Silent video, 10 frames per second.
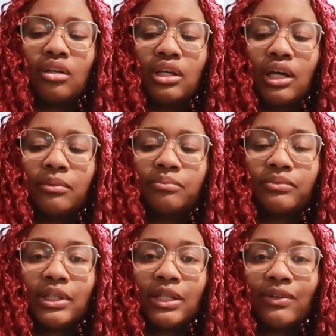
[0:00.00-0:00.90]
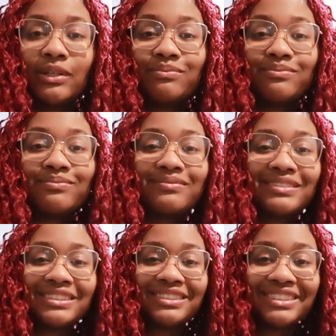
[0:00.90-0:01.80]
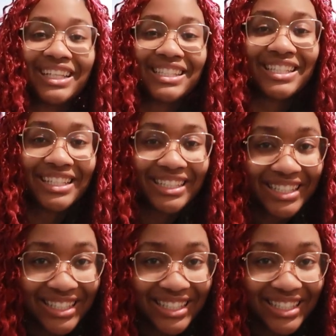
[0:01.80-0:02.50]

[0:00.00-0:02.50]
Yeah, anyway, that's it.